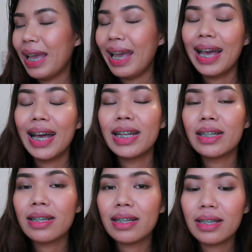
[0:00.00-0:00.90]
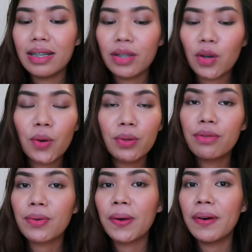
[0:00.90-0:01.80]
And the
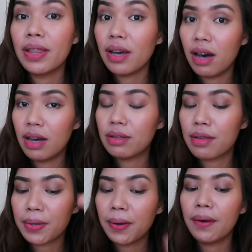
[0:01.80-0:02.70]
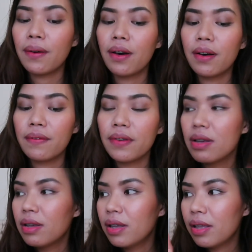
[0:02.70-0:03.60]
cold throw and the hot throw of
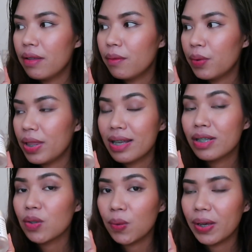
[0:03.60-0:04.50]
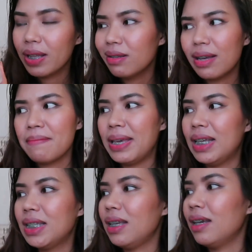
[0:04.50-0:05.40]
with this oil,
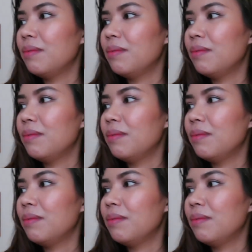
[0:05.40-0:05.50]
amazing,